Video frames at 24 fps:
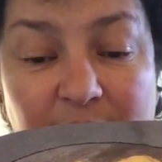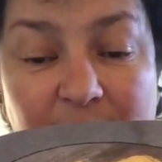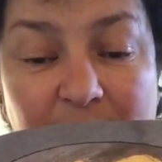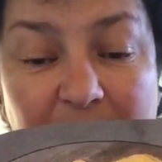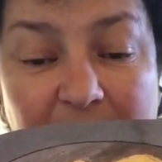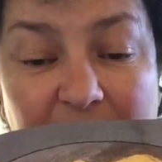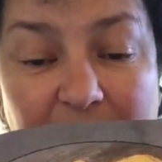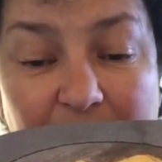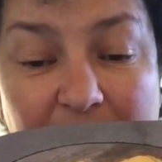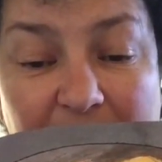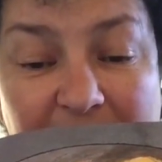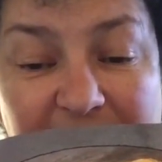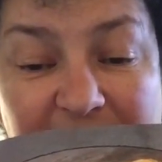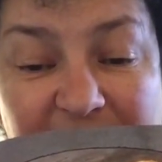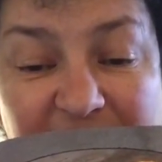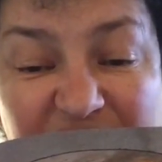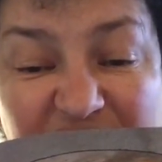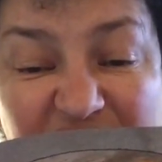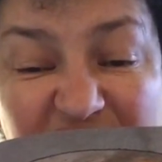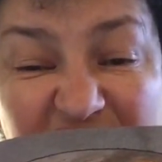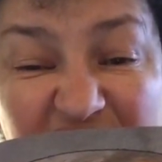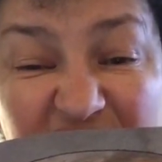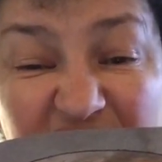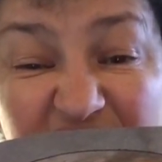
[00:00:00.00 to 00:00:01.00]
Big Bear's
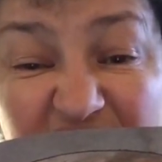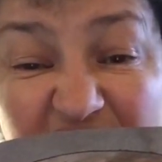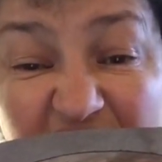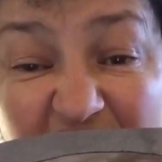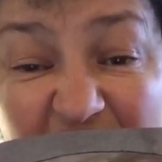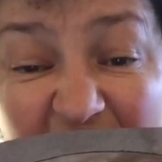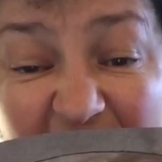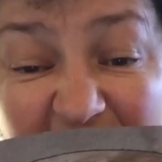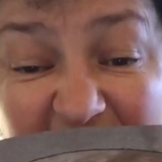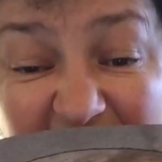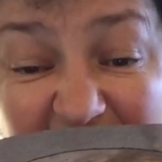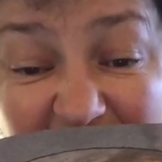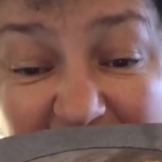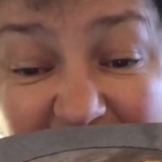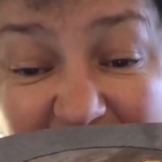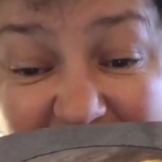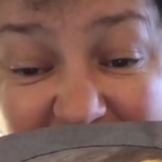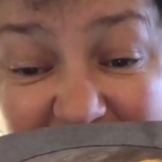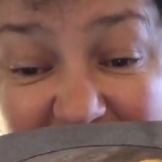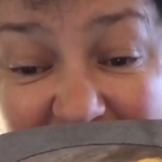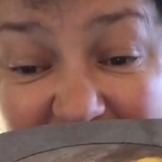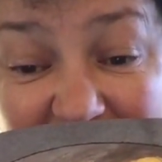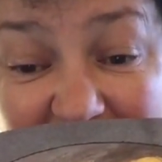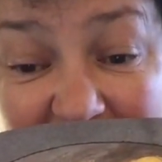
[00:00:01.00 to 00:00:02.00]
given the
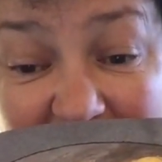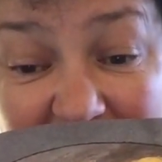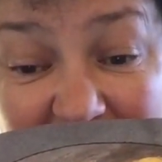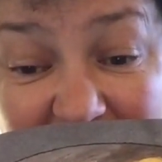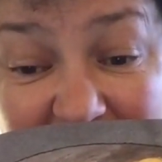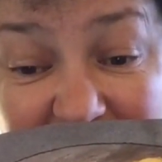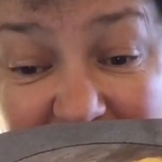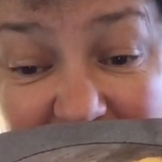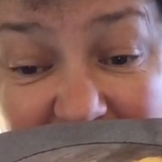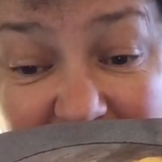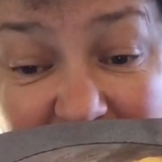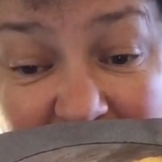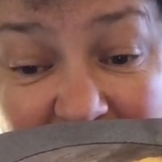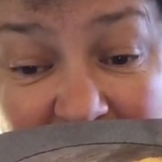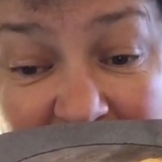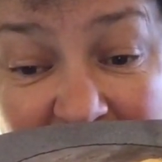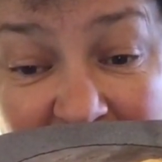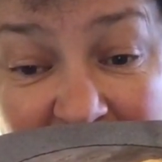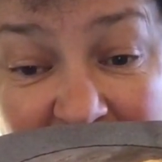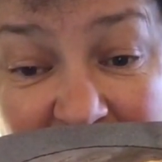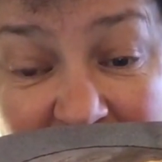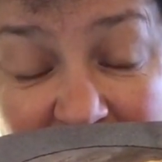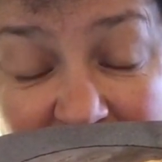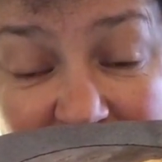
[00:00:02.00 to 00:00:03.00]
tiniest little lantern
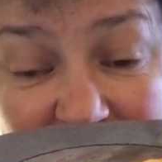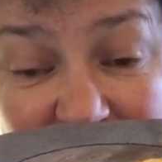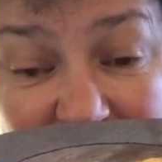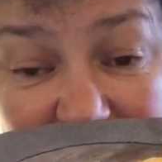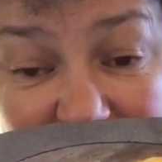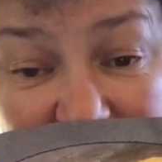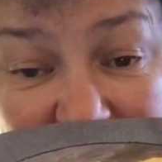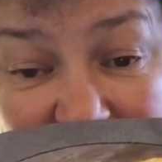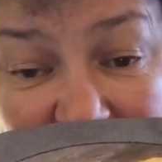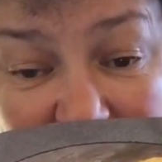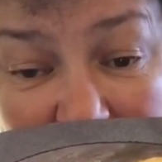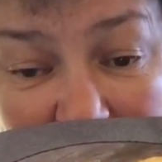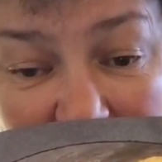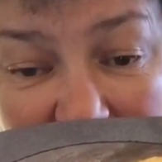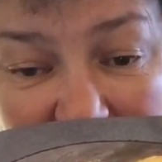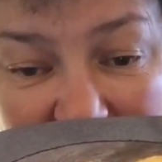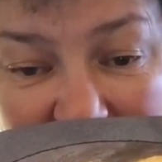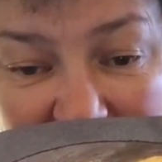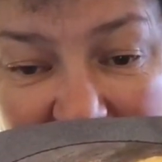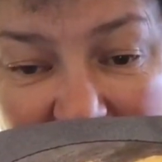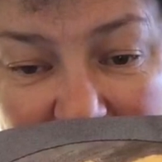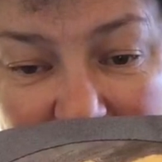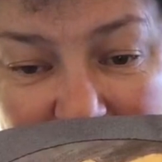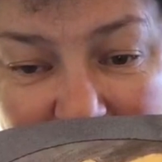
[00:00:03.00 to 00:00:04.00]
to Little
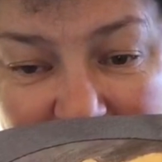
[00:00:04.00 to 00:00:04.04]
Bear